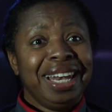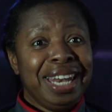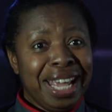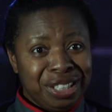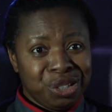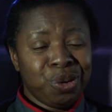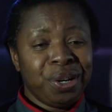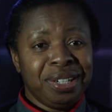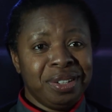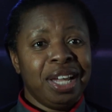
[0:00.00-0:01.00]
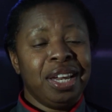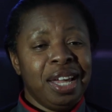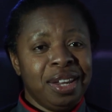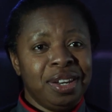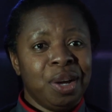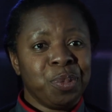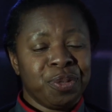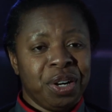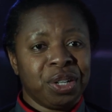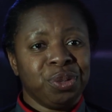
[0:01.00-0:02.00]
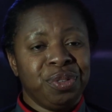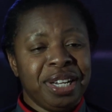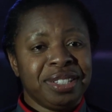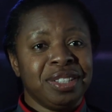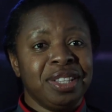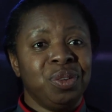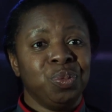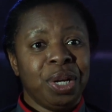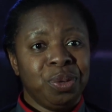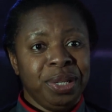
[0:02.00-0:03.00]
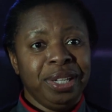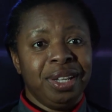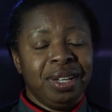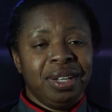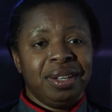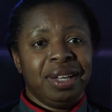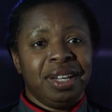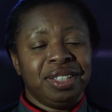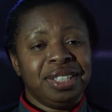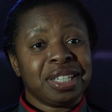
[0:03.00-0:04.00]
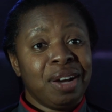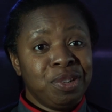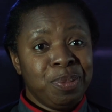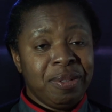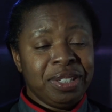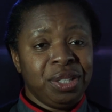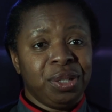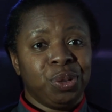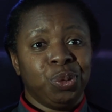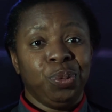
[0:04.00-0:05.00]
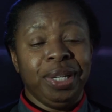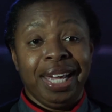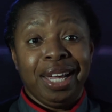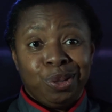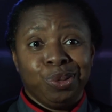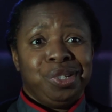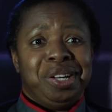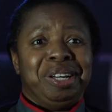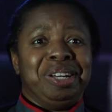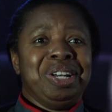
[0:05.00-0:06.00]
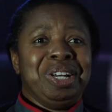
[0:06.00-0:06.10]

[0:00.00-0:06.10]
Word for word: later on in a, a, number of our careers. And then when we uh, discovered Mary Seacole, we held her,